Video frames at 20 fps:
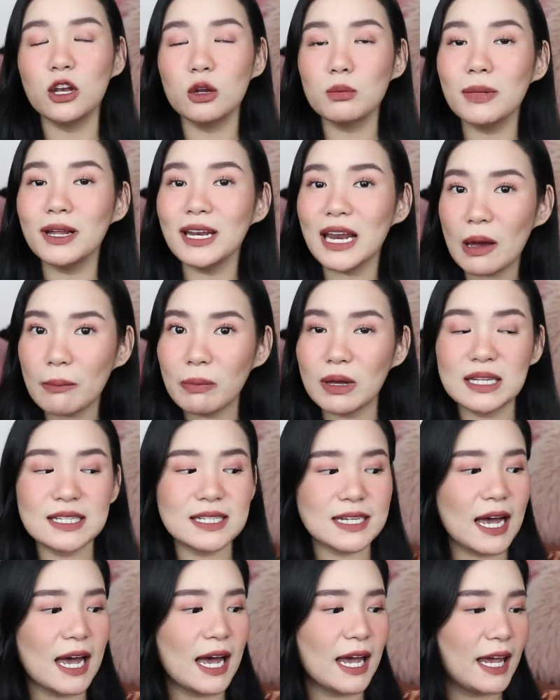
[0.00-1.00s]
Lumalaban
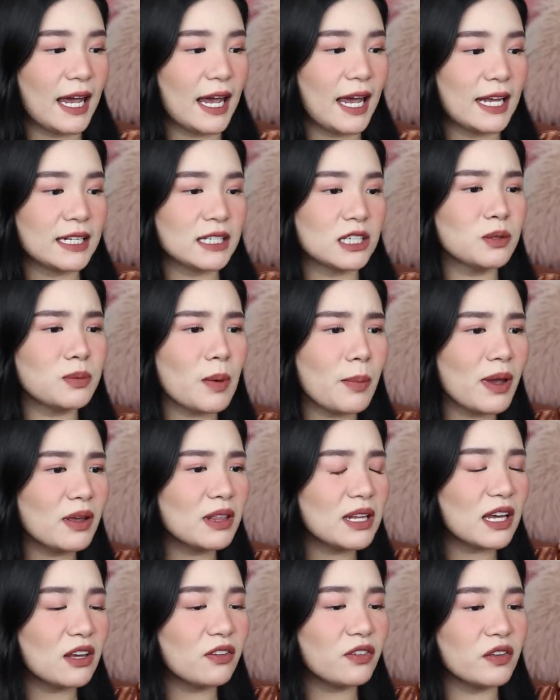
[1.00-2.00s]
sa high-end. Ano pa ba
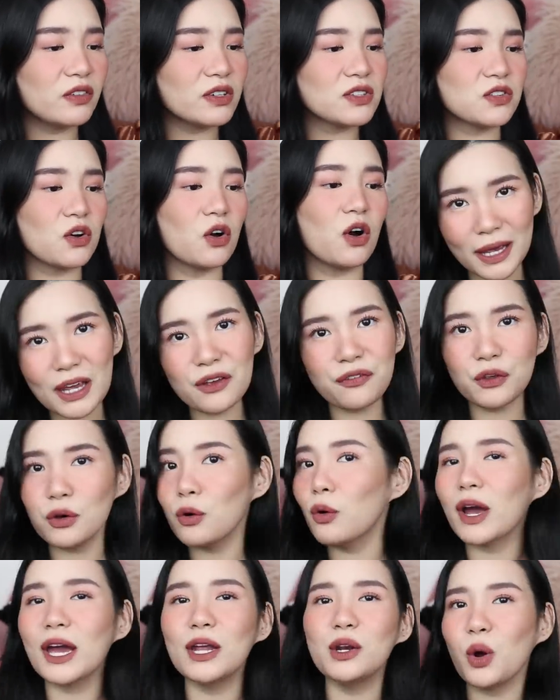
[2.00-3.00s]
yung naging favorites ko? If
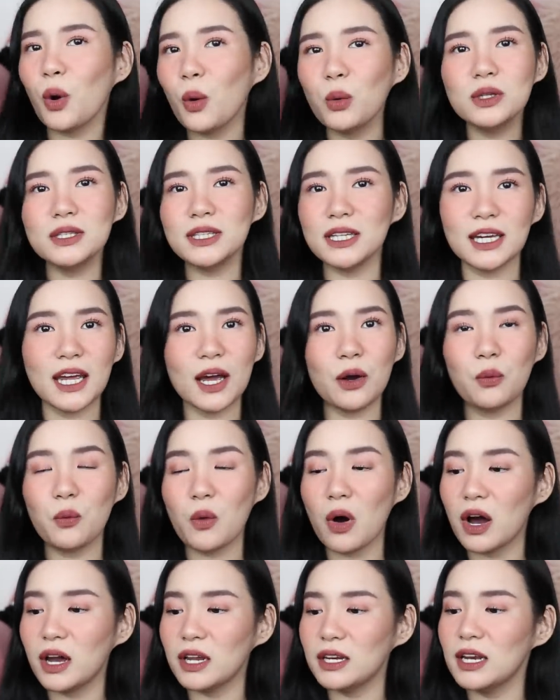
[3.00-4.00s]
you can only get
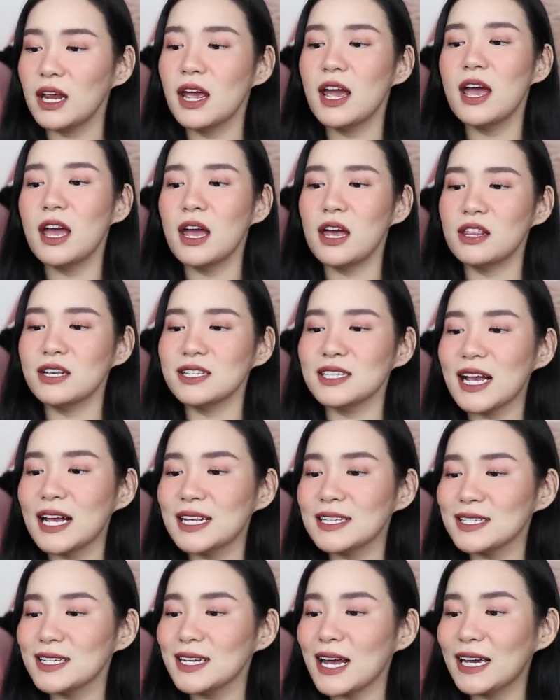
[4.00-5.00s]
one, the
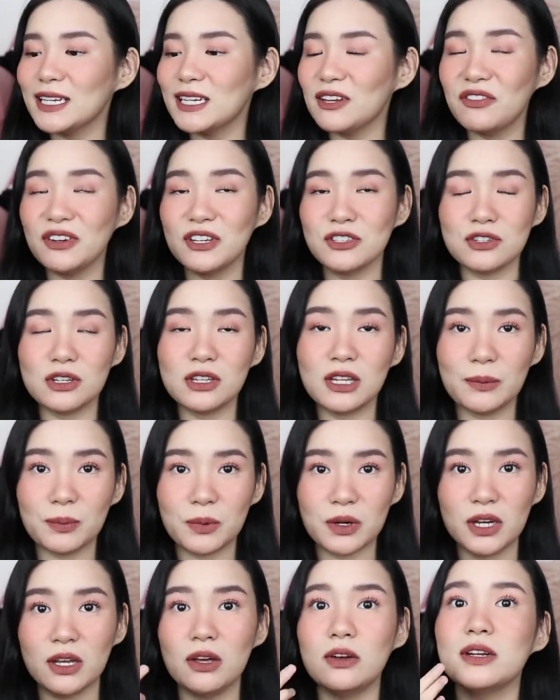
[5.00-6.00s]
Sansan High Definition Lip
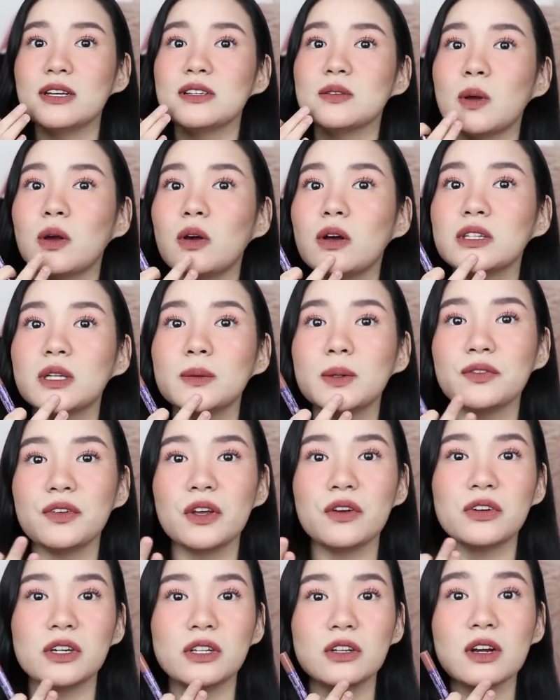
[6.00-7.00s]
Crayon is my ultimate
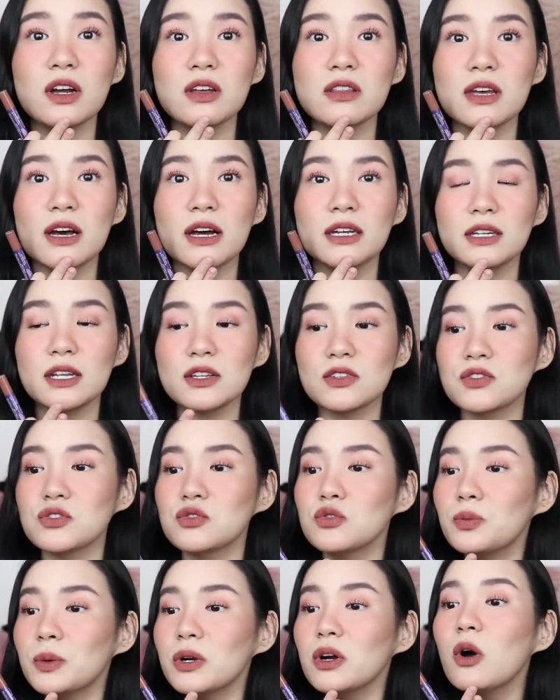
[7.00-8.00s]
favorite. Look at that. It's
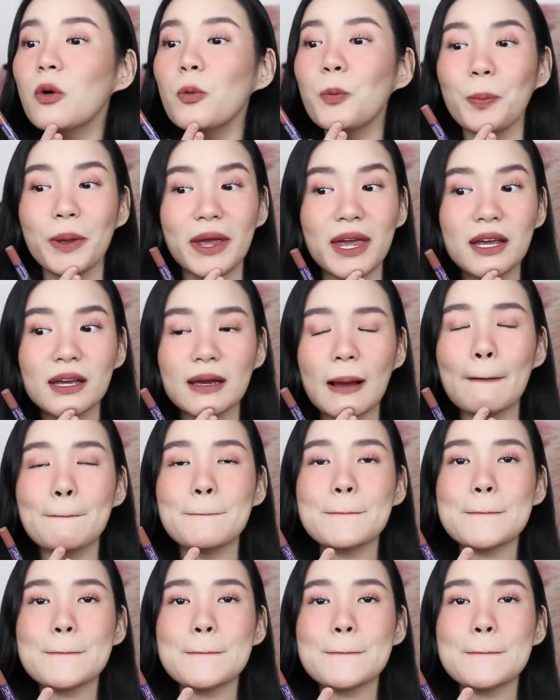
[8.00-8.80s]
super opaque.